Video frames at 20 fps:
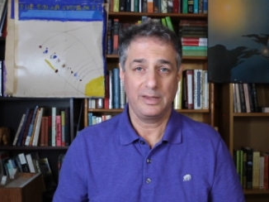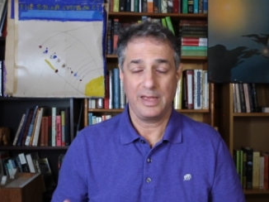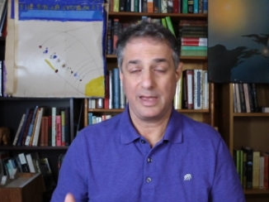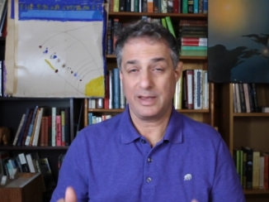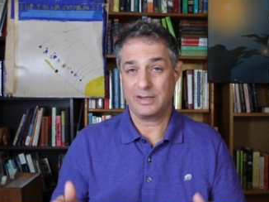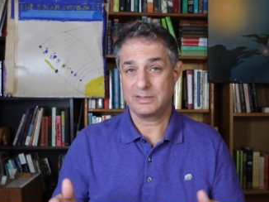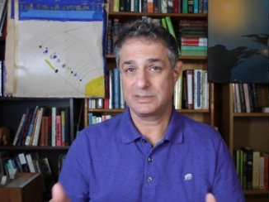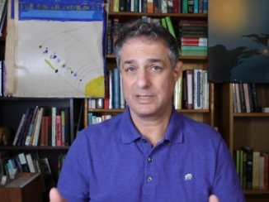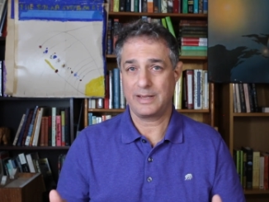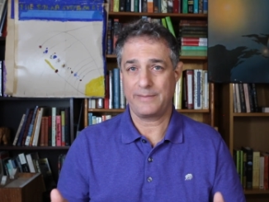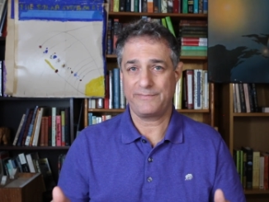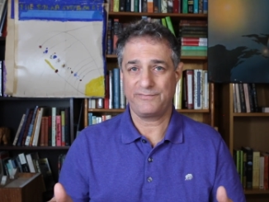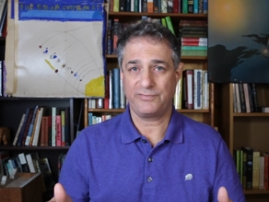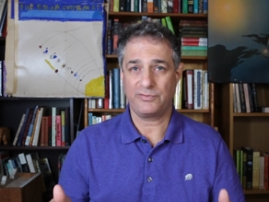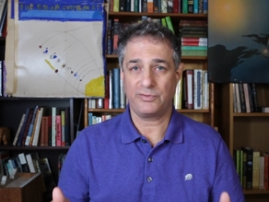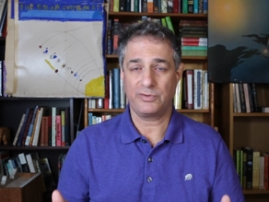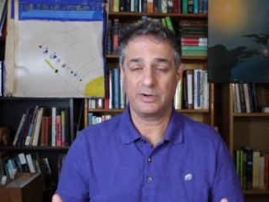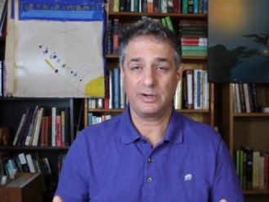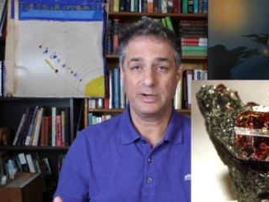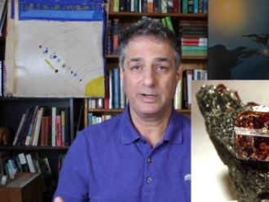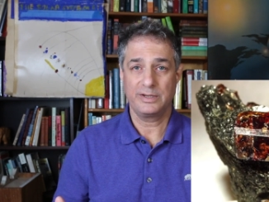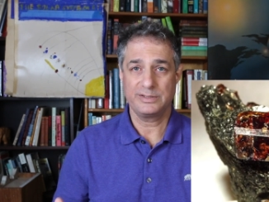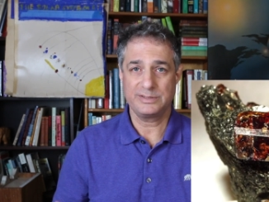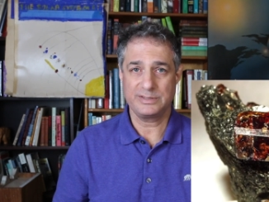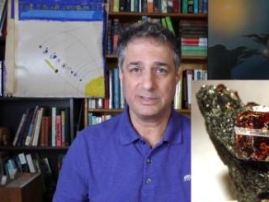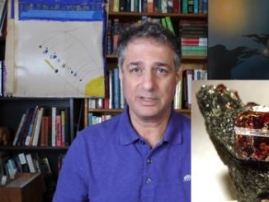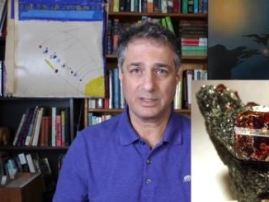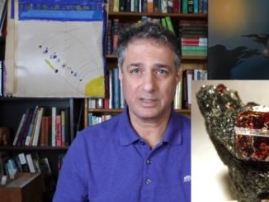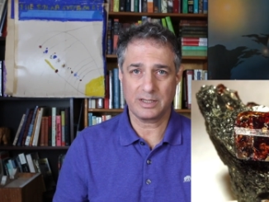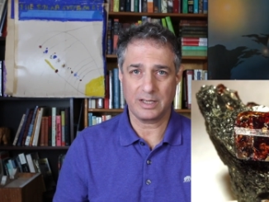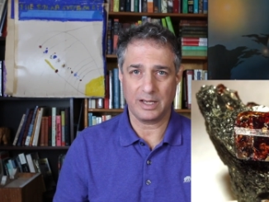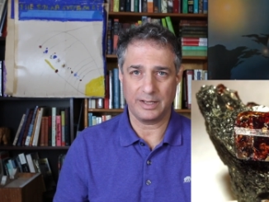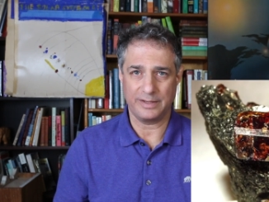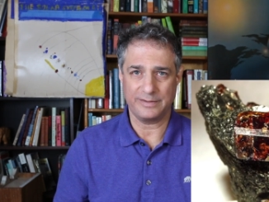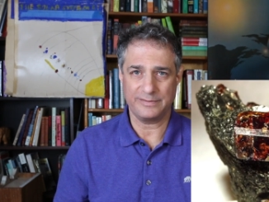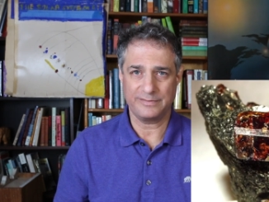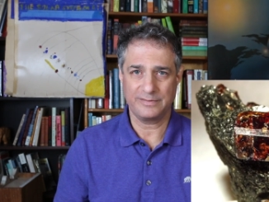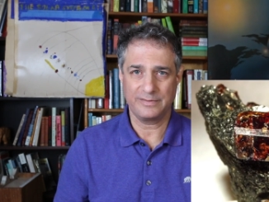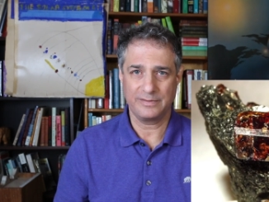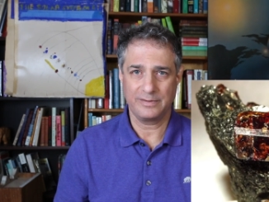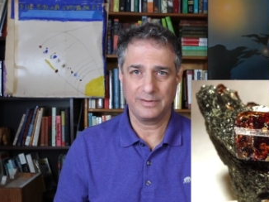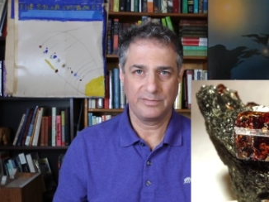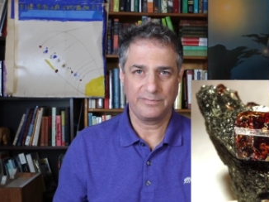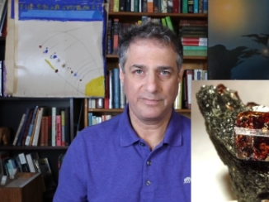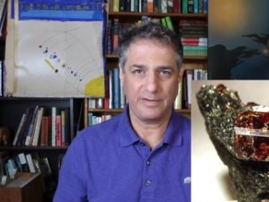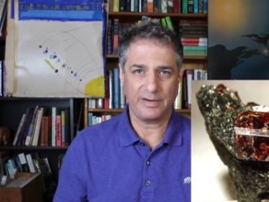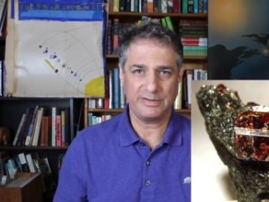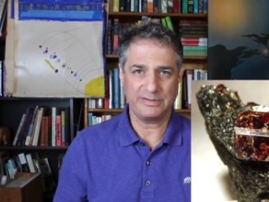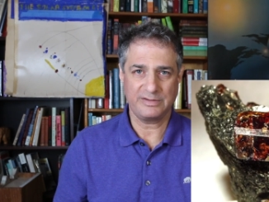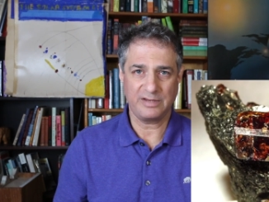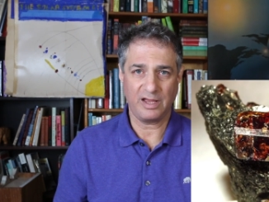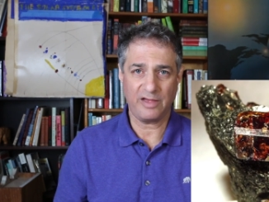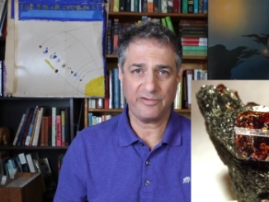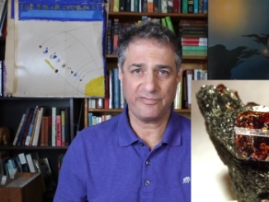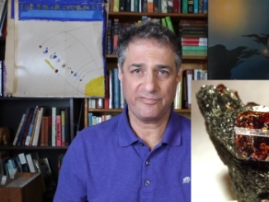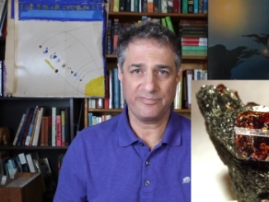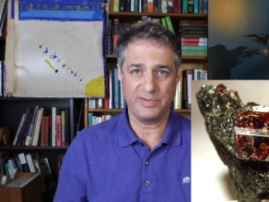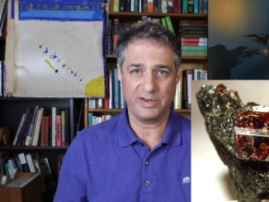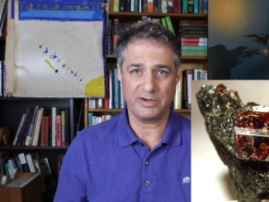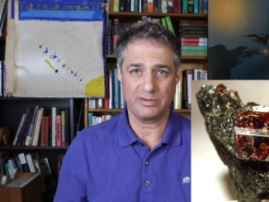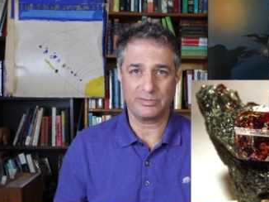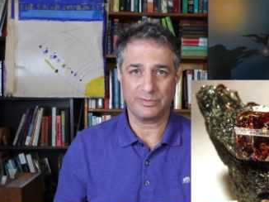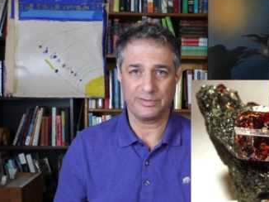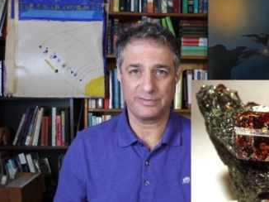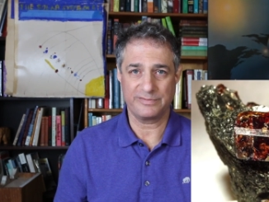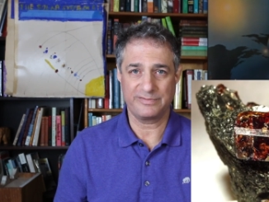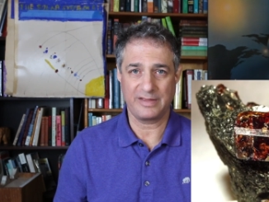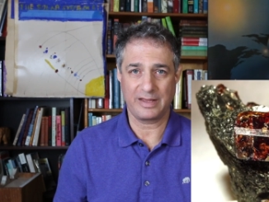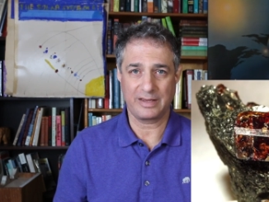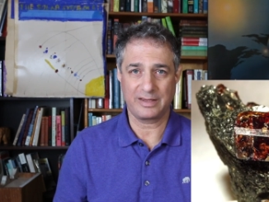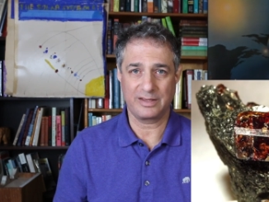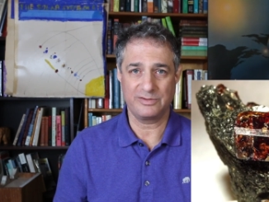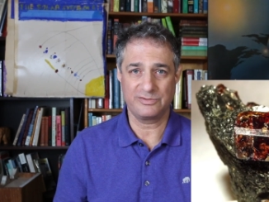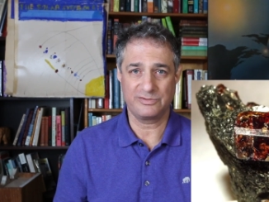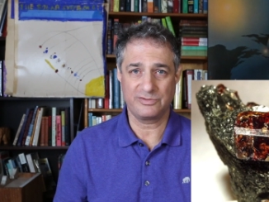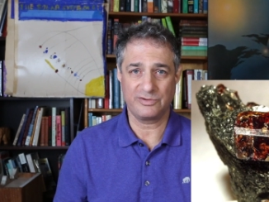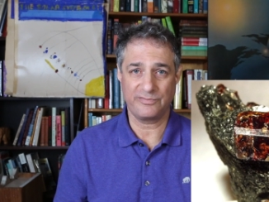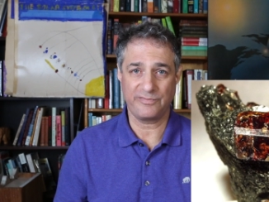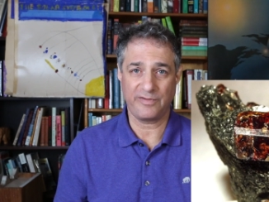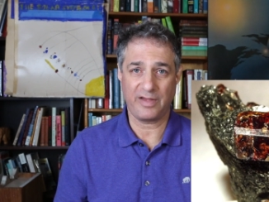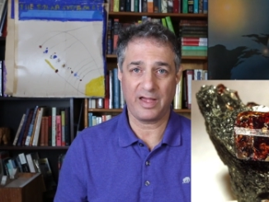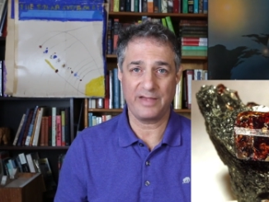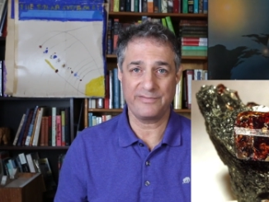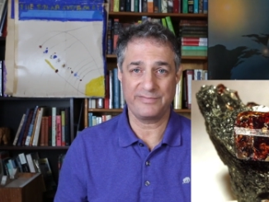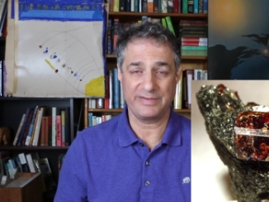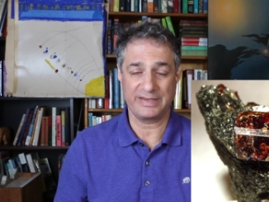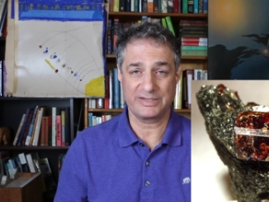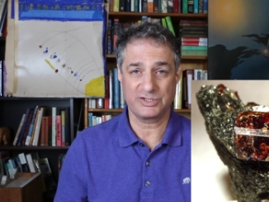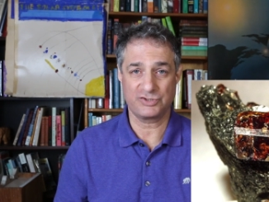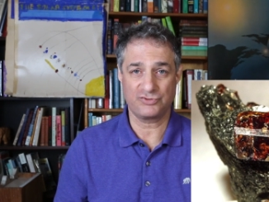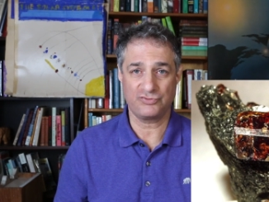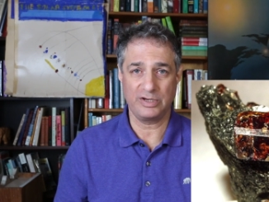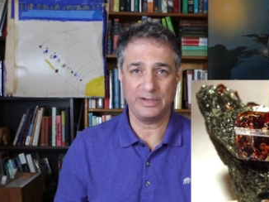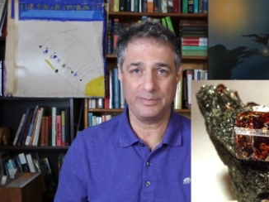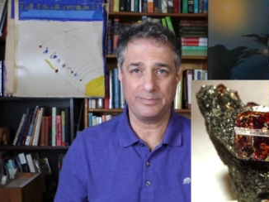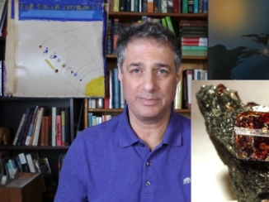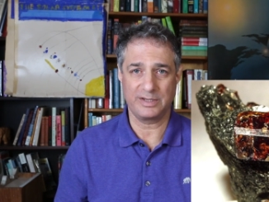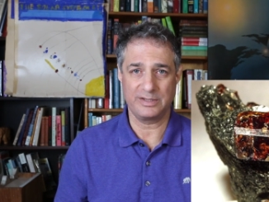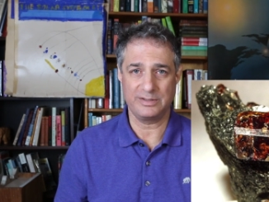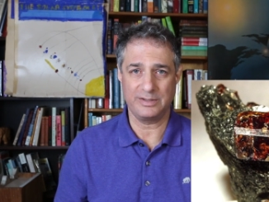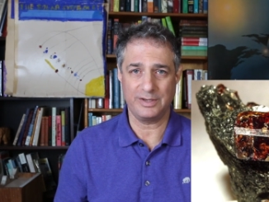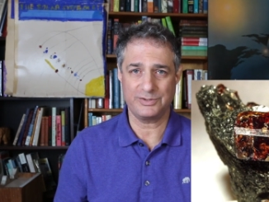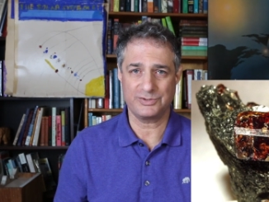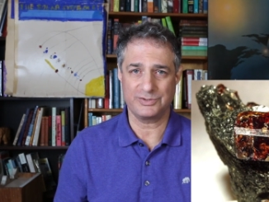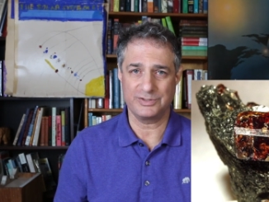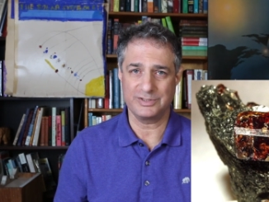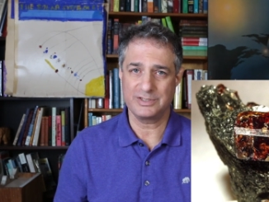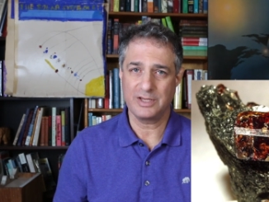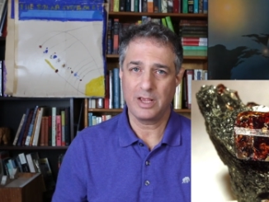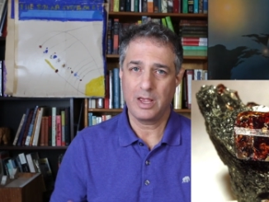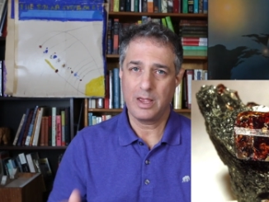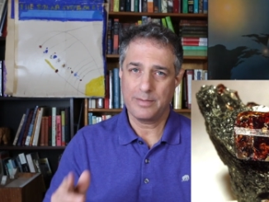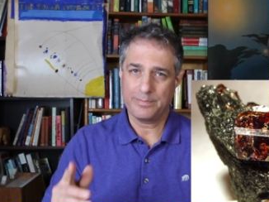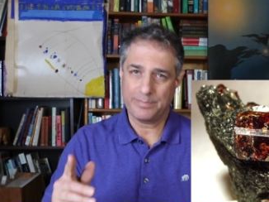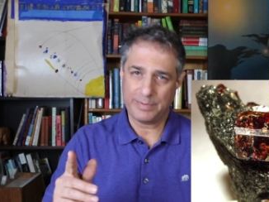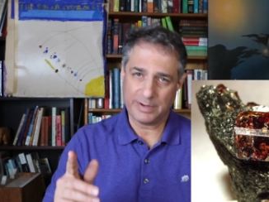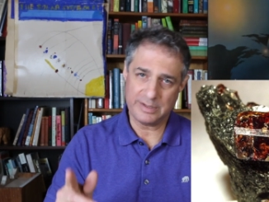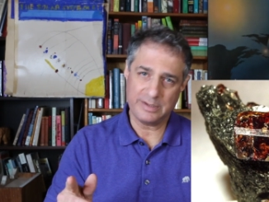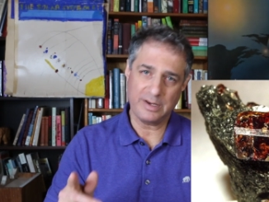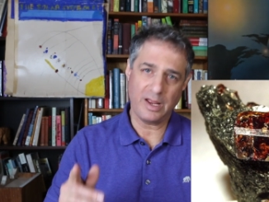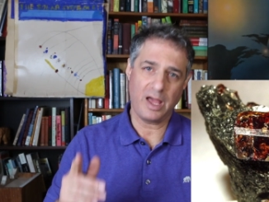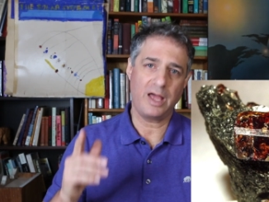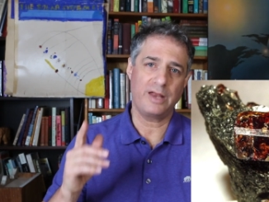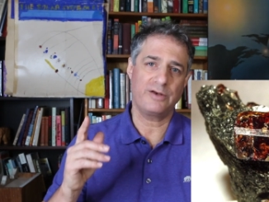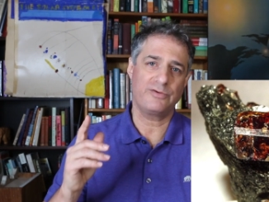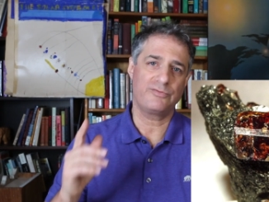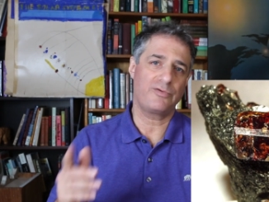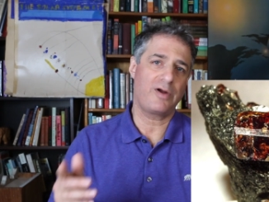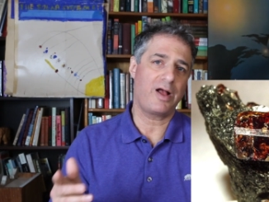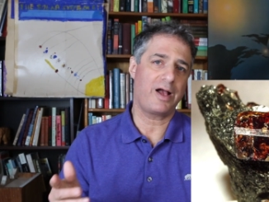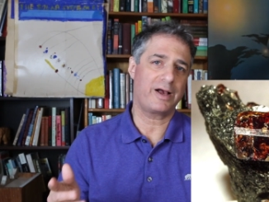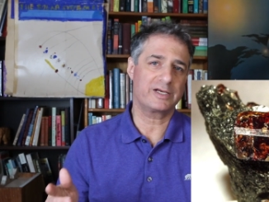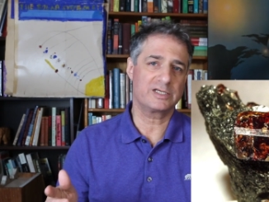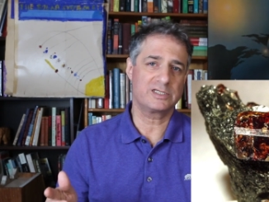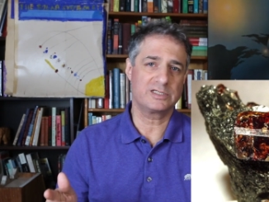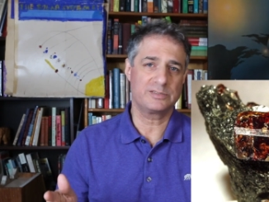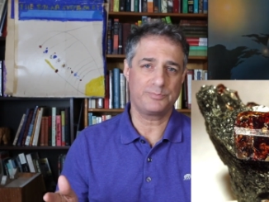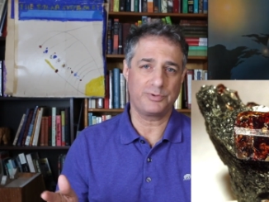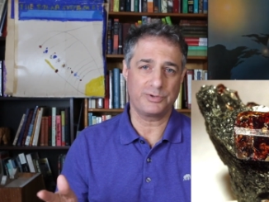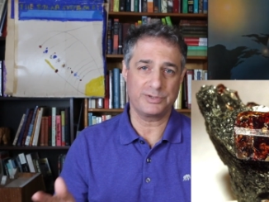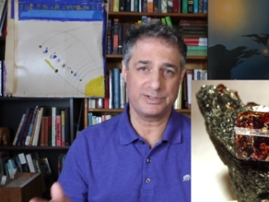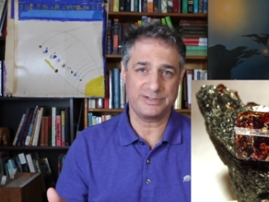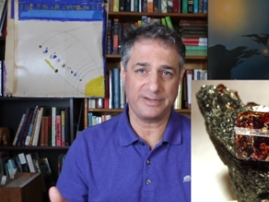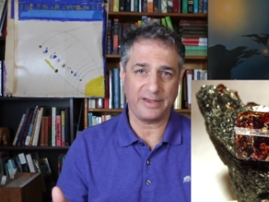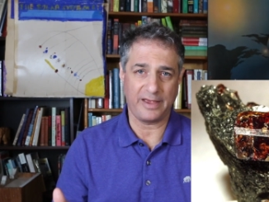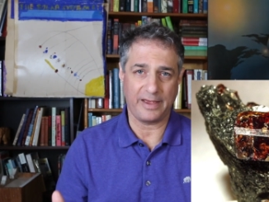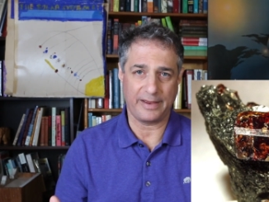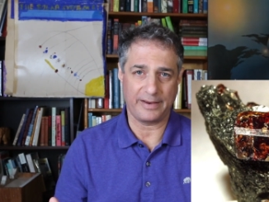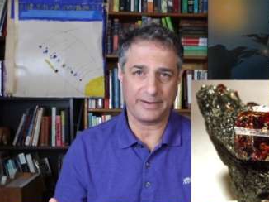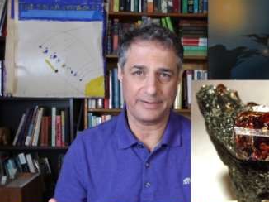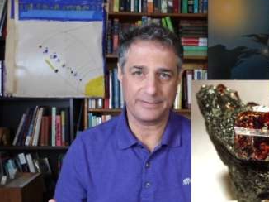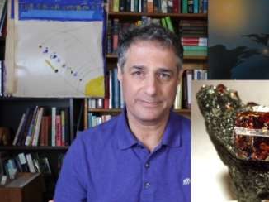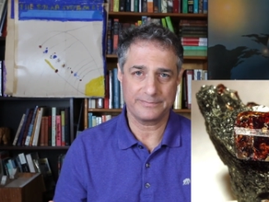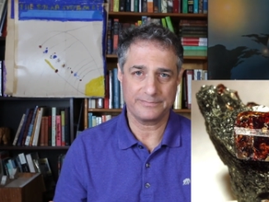except for zircons, very tough minerals that can survive extreme conditions, but not rocks per se.